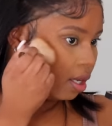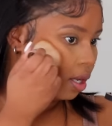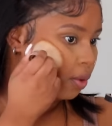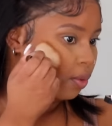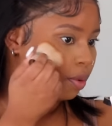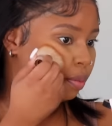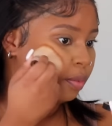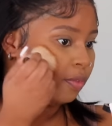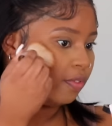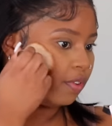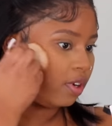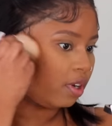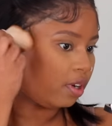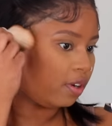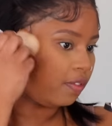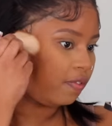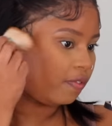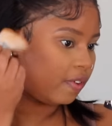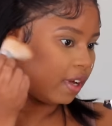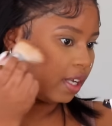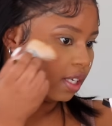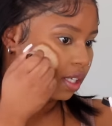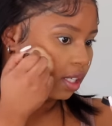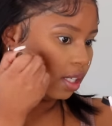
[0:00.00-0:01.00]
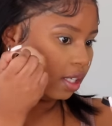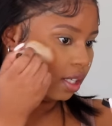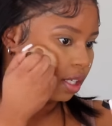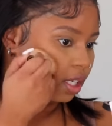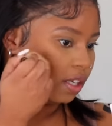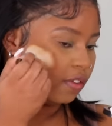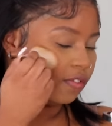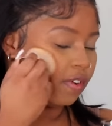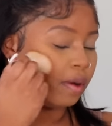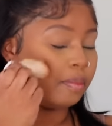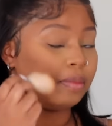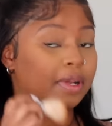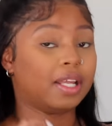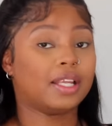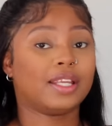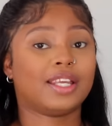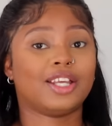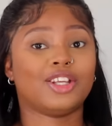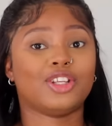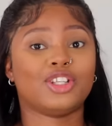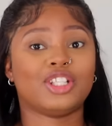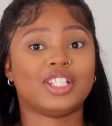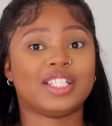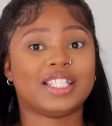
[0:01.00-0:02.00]
Would be very funny if I'm like,
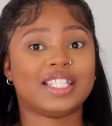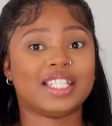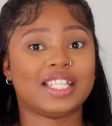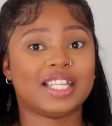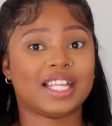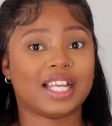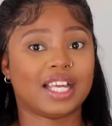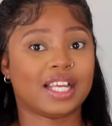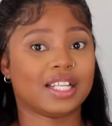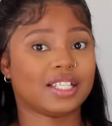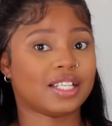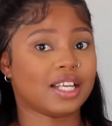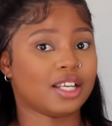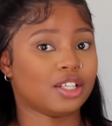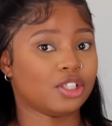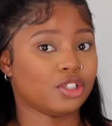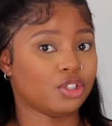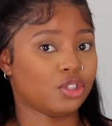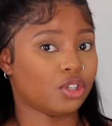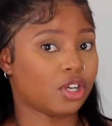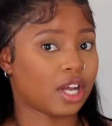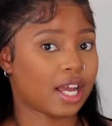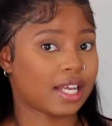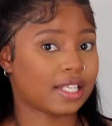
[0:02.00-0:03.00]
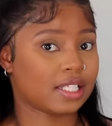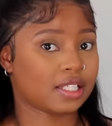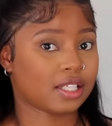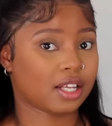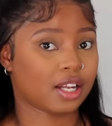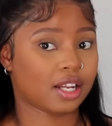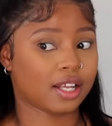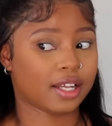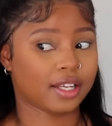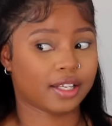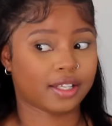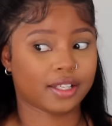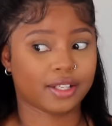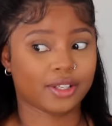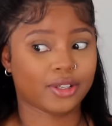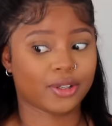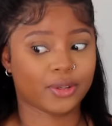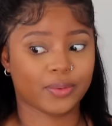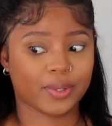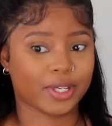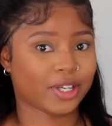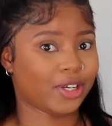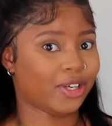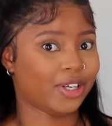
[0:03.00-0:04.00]
can you see that? And you guys are like,
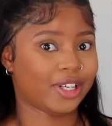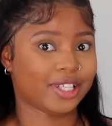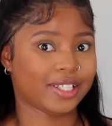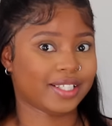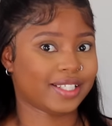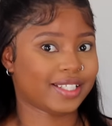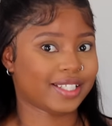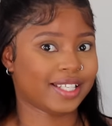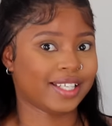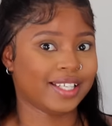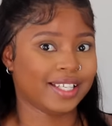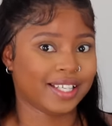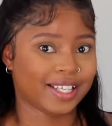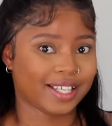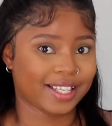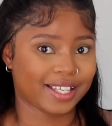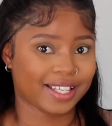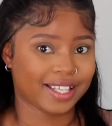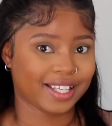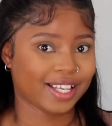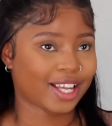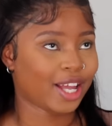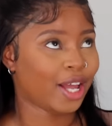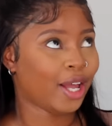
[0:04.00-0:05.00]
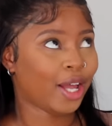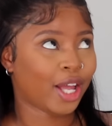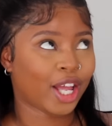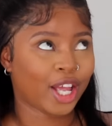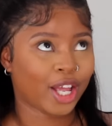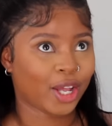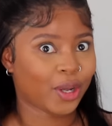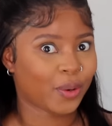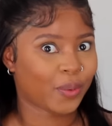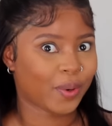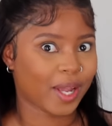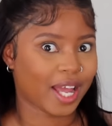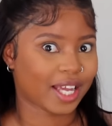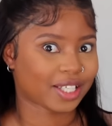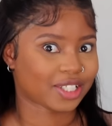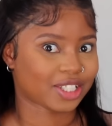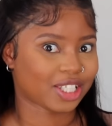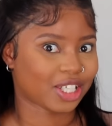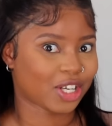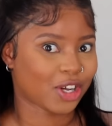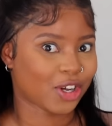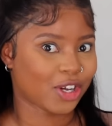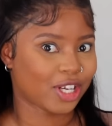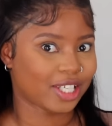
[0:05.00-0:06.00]
no, we can't. We
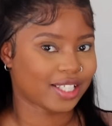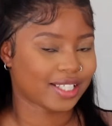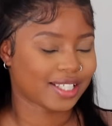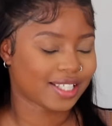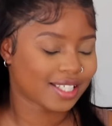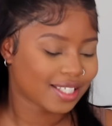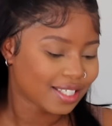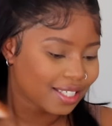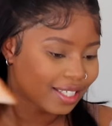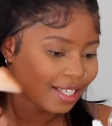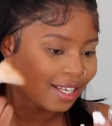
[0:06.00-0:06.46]
actually can't.